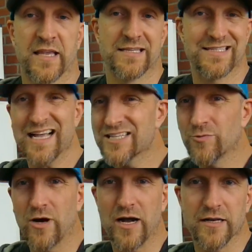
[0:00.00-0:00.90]
See, that's
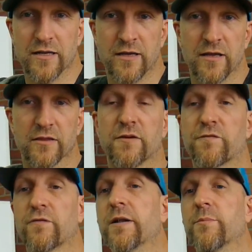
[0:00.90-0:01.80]
what the
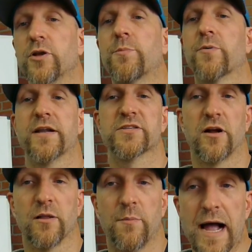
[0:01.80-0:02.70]
Freedom Blueprint is
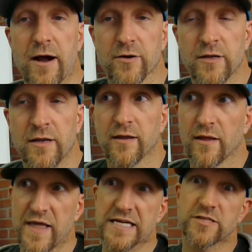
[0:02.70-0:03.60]
all about.
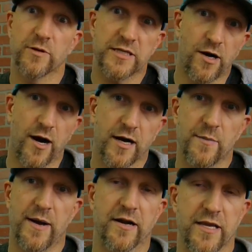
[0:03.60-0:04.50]
And that's what we talk about